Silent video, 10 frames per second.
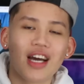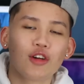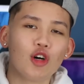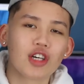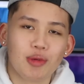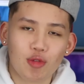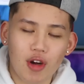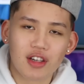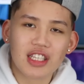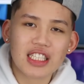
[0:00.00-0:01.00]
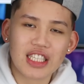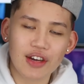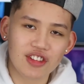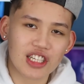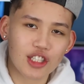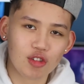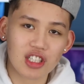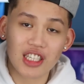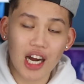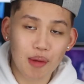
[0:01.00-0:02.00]
Now, don't get me wrong, these definitely do
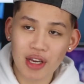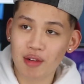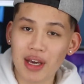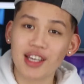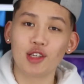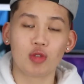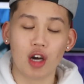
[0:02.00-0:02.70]
the job and make you